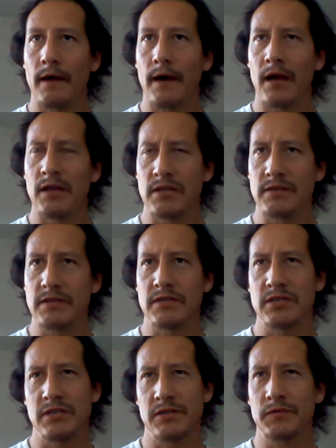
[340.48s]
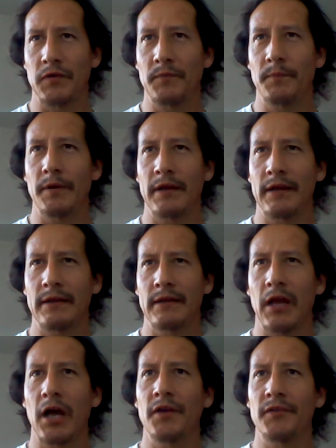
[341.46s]
and this is just to explain
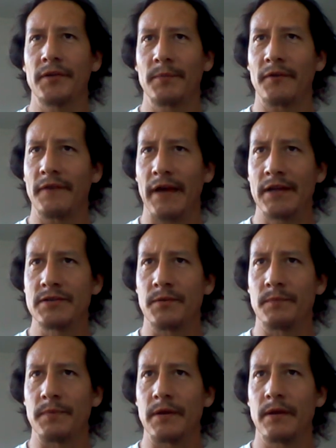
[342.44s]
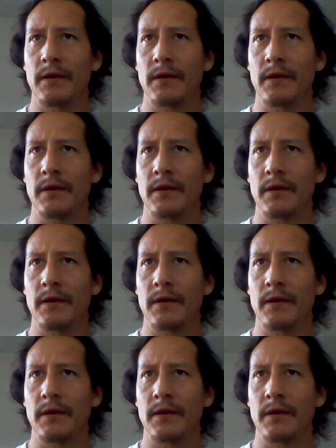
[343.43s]
the concept of entropy